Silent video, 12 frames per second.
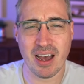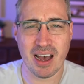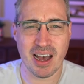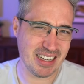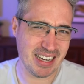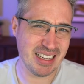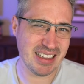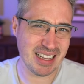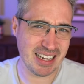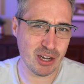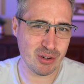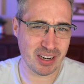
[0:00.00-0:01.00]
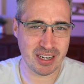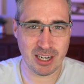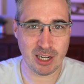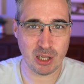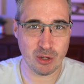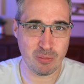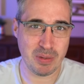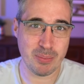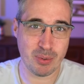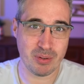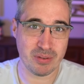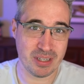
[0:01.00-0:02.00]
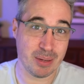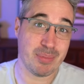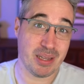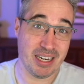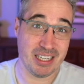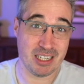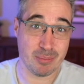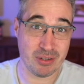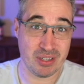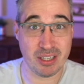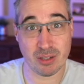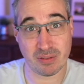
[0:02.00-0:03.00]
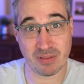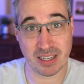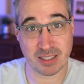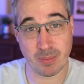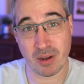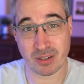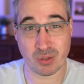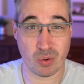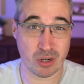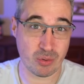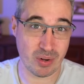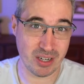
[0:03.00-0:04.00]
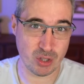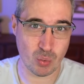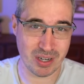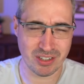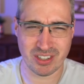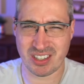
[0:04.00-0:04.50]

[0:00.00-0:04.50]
And I, in layout, I include people complaining about either Flexbox or Grid as well,